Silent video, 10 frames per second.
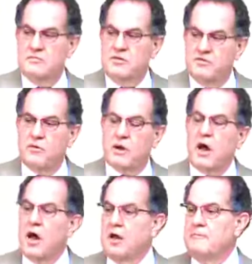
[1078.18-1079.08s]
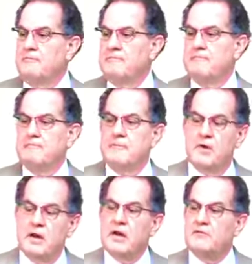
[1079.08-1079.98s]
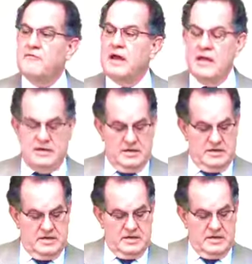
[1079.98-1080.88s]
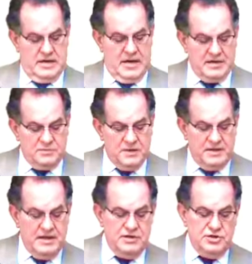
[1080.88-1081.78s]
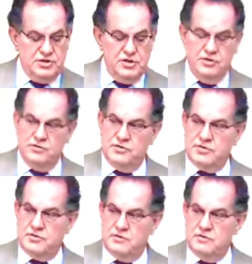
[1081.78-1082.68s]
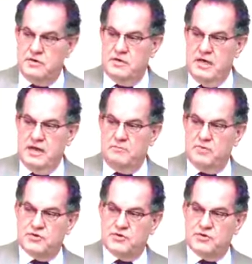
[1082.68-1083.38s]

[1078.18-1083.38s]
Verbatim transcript: before God. You're going to get a fight. that's what these Jews did